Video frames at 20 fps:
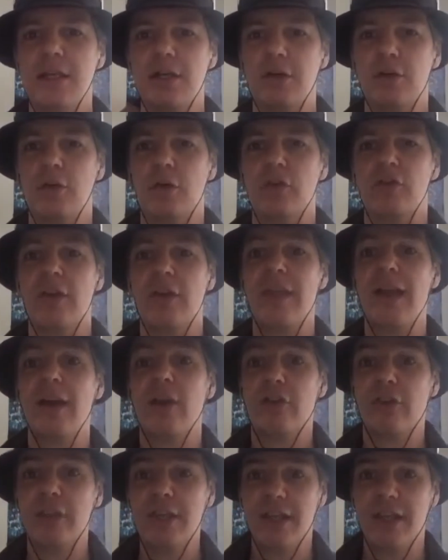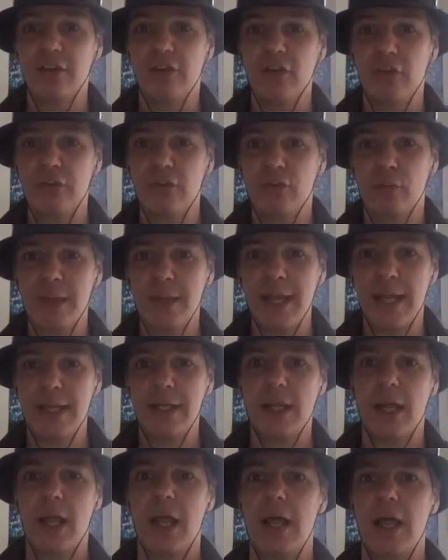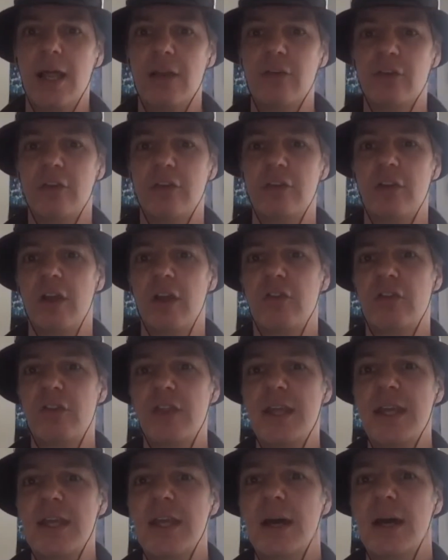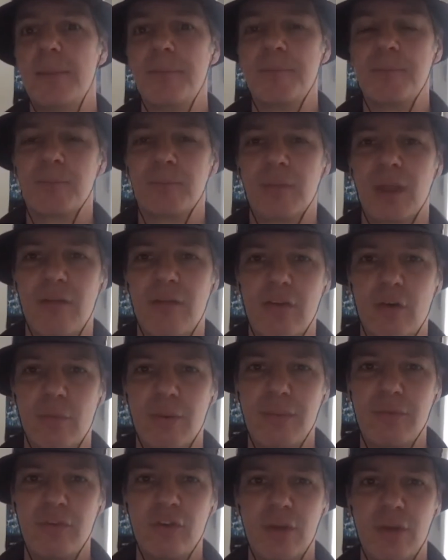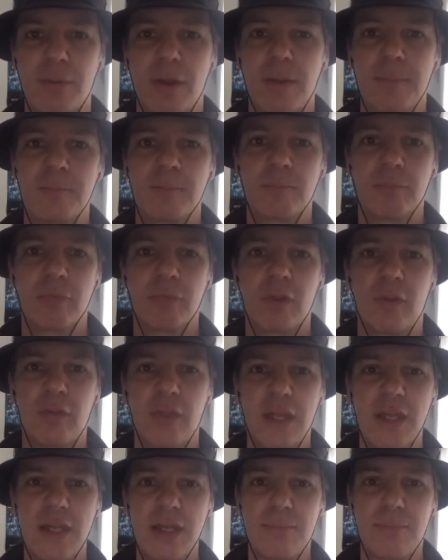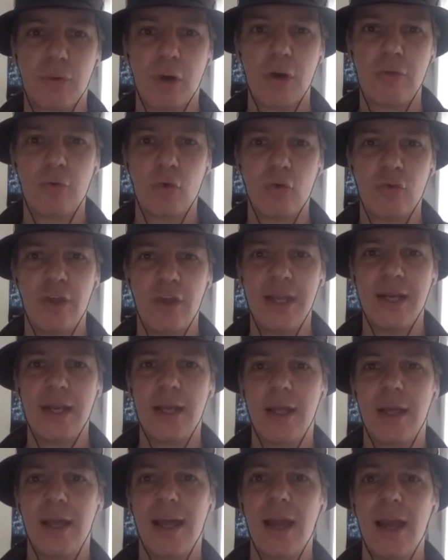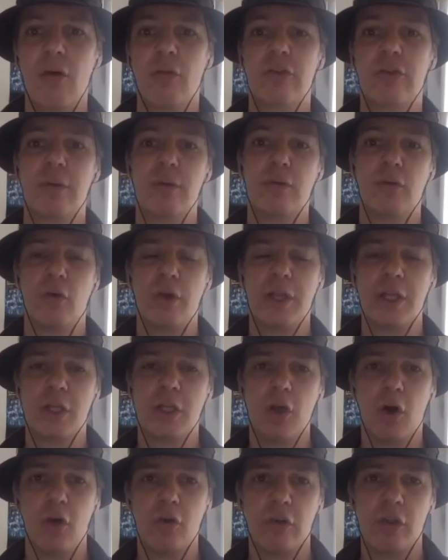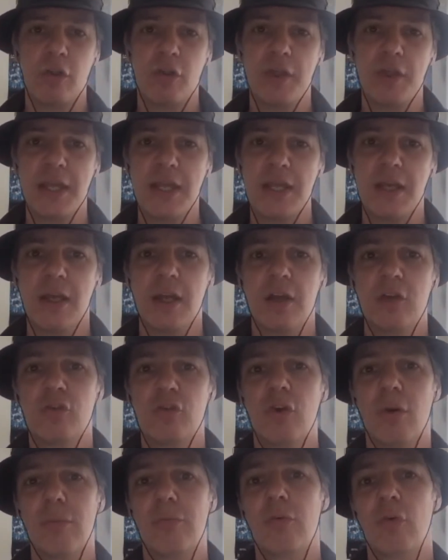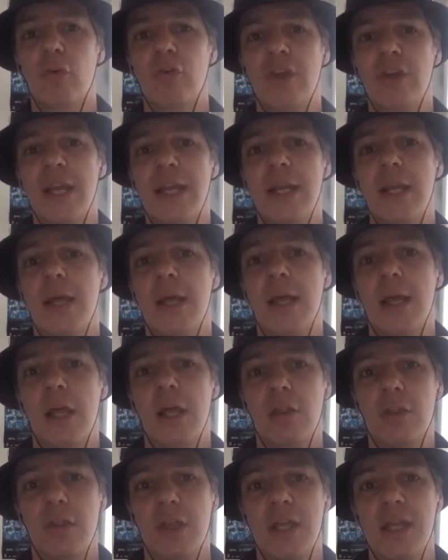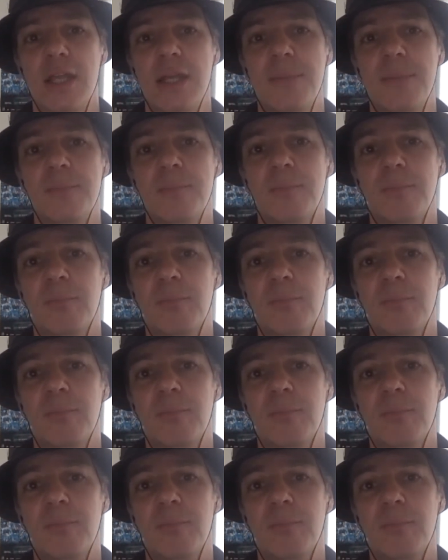NRC kicks off this weekend, as does the Viewer Premiership, the Pro 14, and obviously we've already got the Top 14, the